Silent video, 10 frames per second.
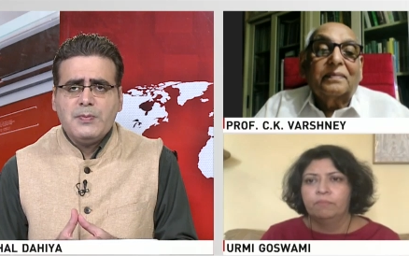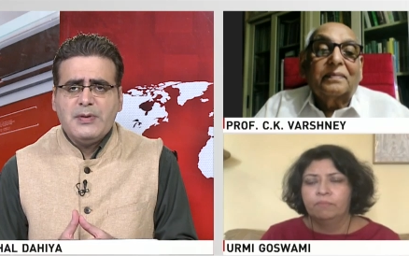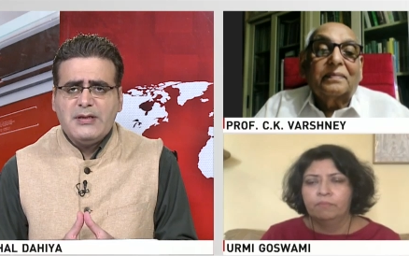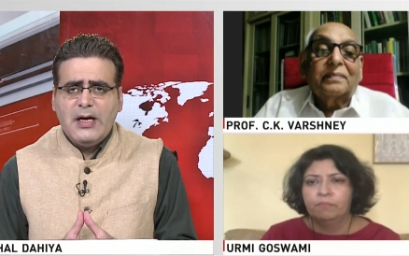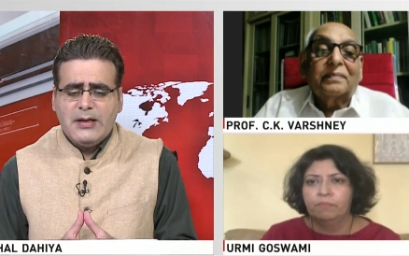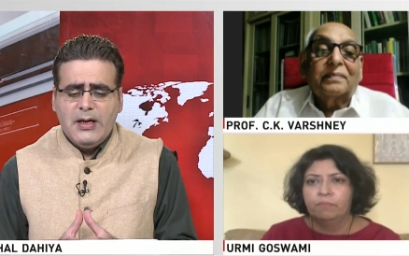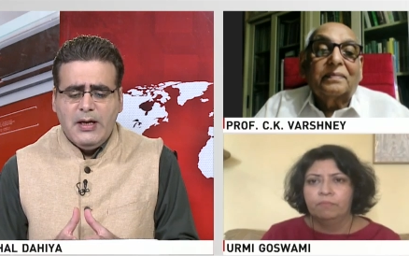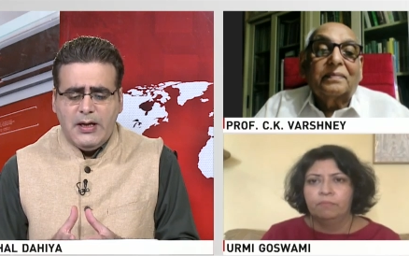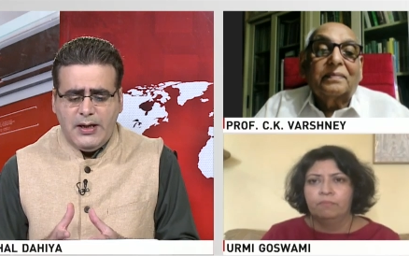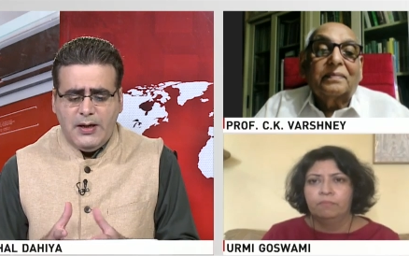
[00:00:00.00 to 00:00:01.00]
Speaker 1: to be done,
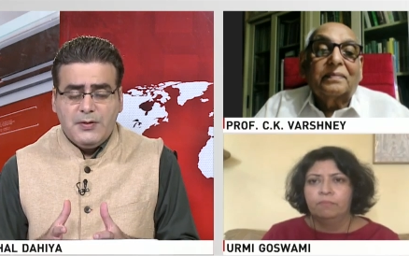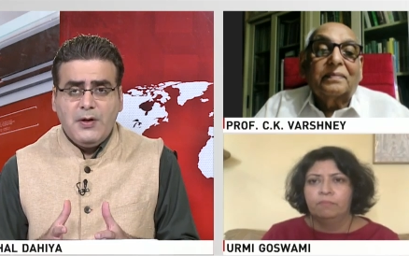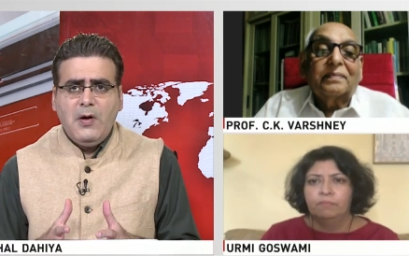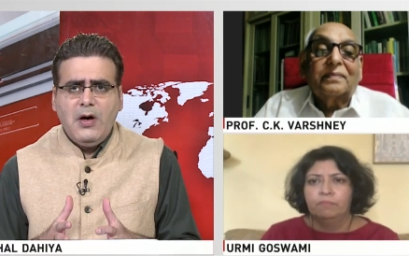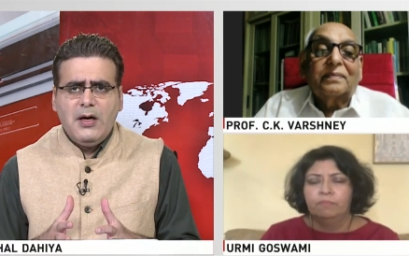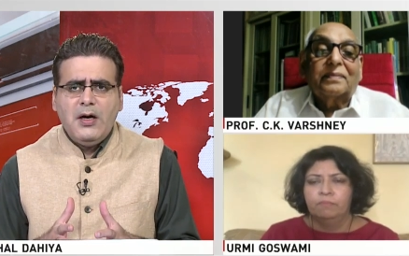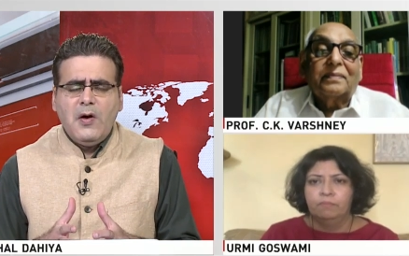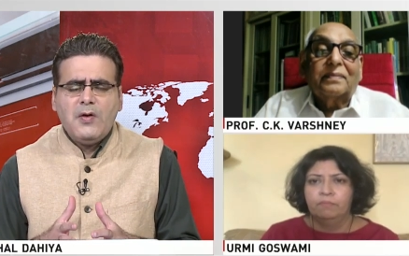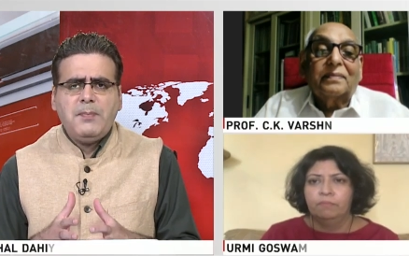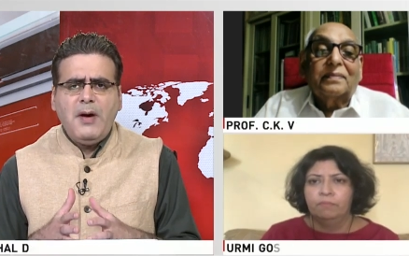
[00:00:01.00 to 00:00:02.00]
uh, you know, uh,
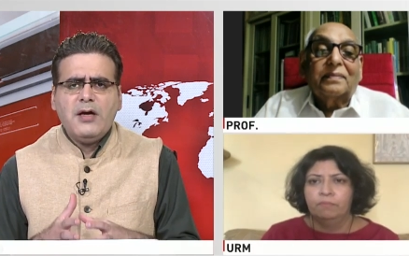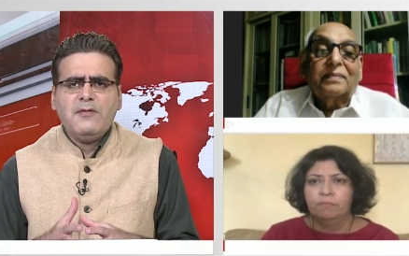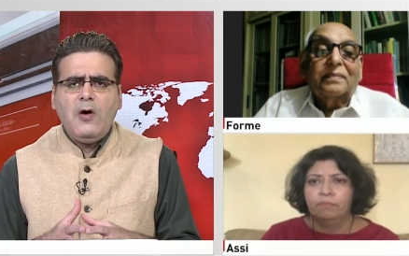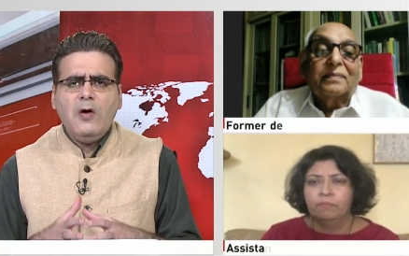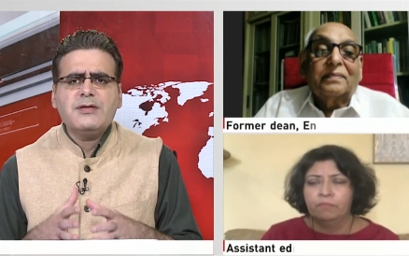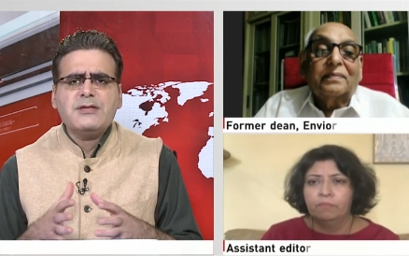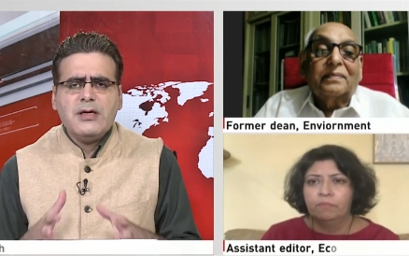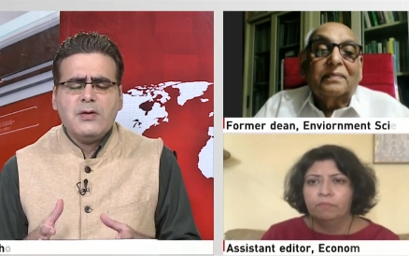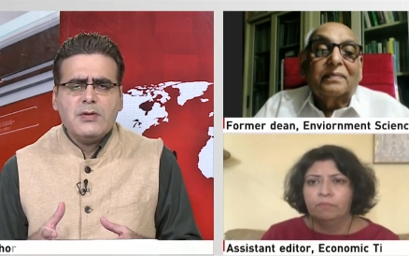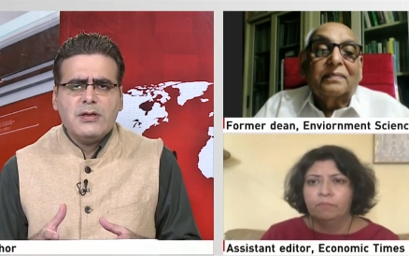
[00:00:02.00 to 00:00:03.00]
on the part of all
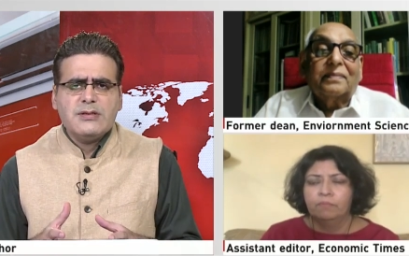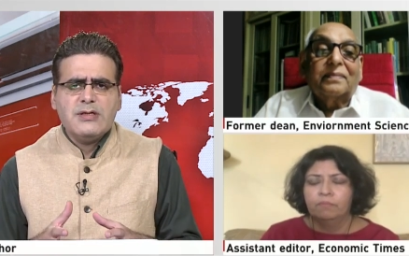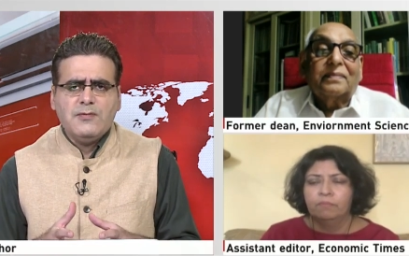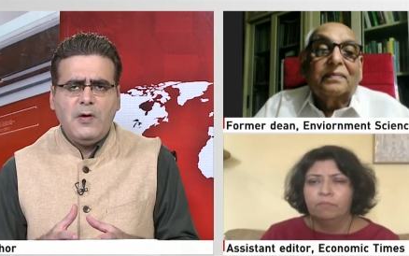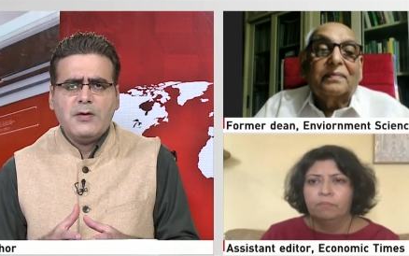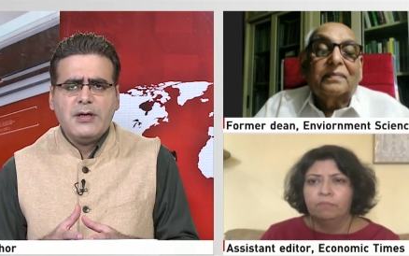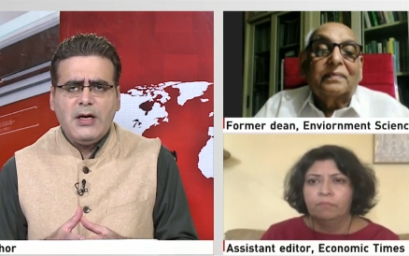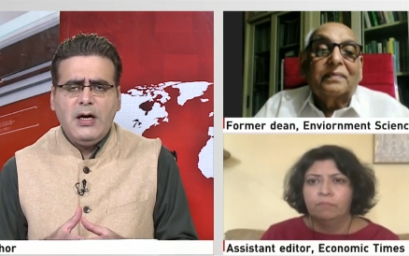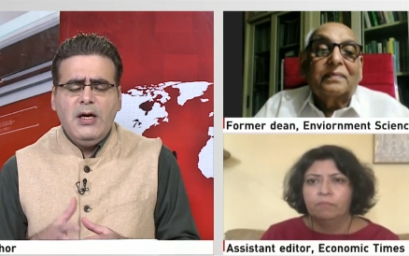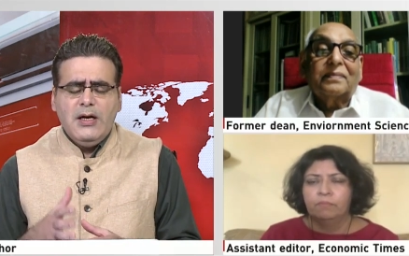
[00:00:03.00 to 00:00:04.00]
stakeholders involved
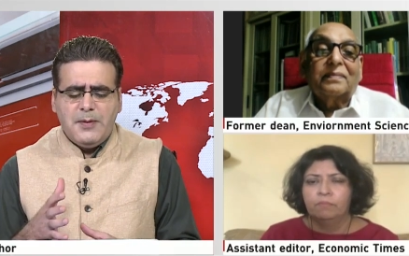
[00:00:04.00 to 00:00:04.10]
here.